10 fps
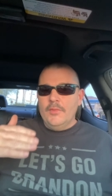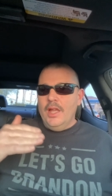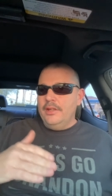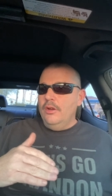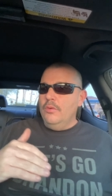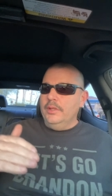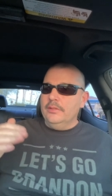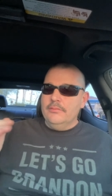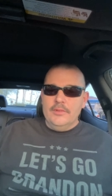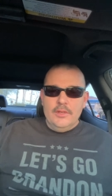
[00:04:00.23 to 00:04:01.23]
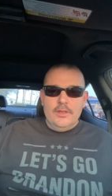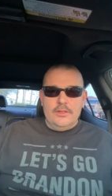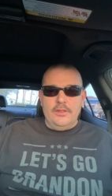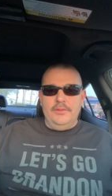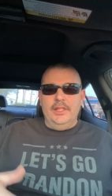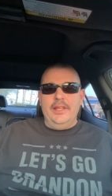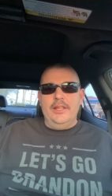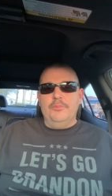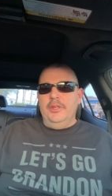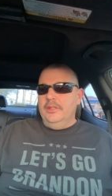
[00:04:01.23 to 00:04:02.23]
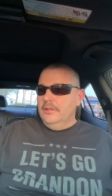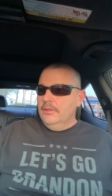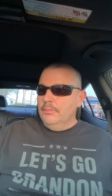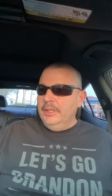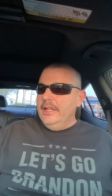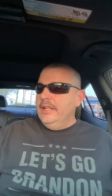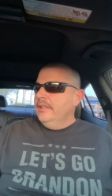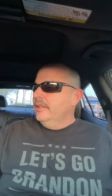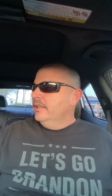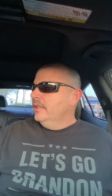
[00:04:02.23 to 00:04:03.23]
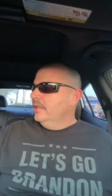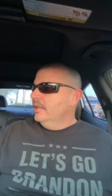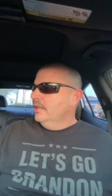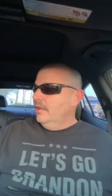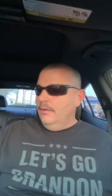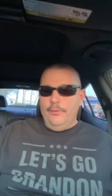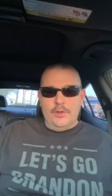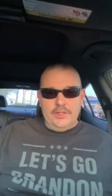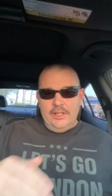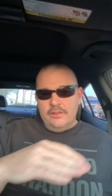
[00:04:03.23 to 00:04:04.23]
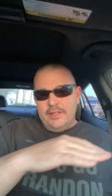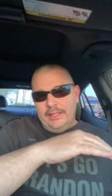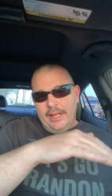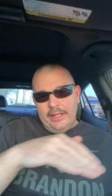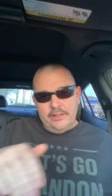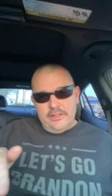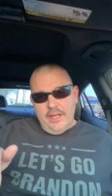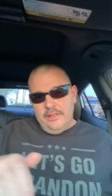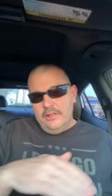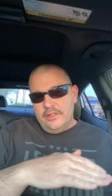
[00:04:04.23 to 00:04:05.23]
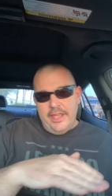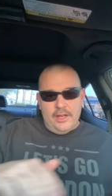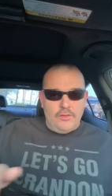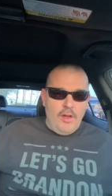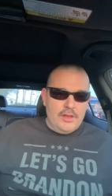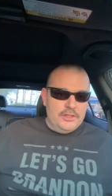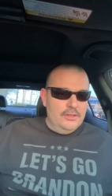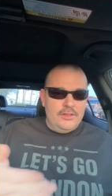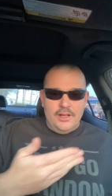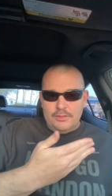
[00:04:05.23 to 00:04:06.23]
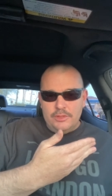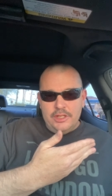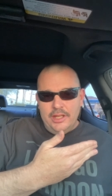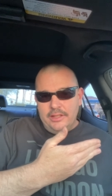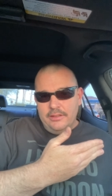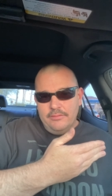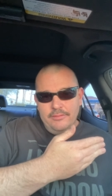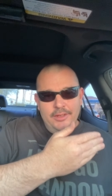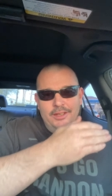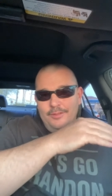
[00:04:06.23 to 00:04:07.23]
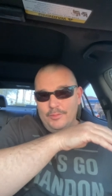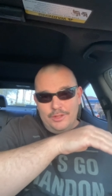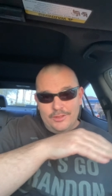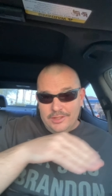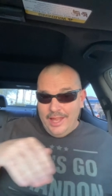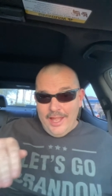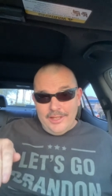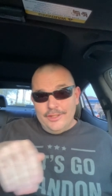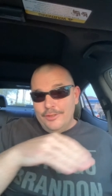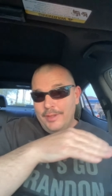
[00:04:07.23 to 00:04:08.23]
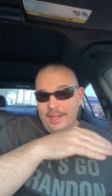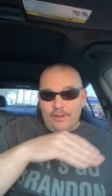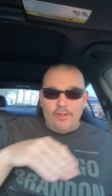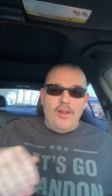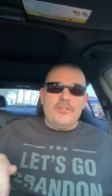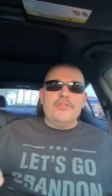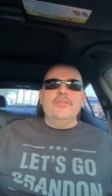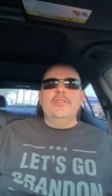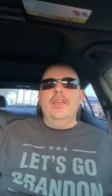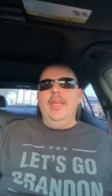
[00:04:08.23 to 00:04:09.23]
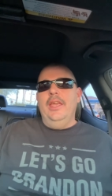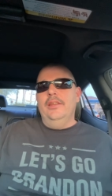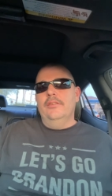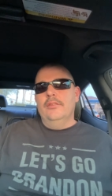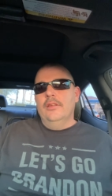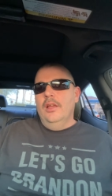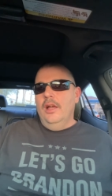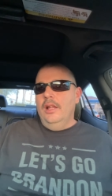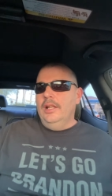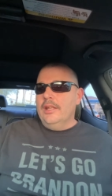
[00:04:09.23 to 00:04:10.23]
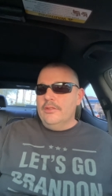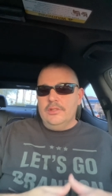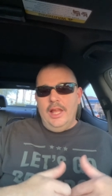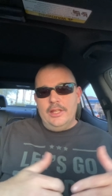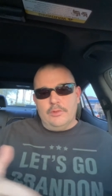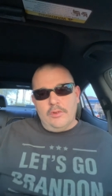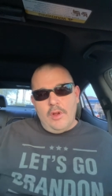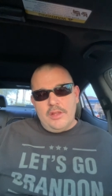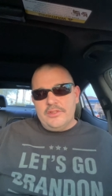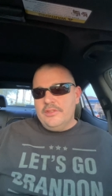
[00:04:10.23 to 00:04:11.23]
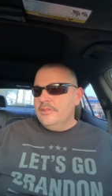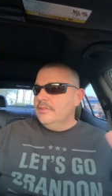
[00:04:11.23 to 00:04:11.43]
I know when stuff like that's been completed. Unfortunately, there's that line in the sand you just can't cross. You can talk some shit, but there's lines you can't cross. And a lot of those lines were crossed.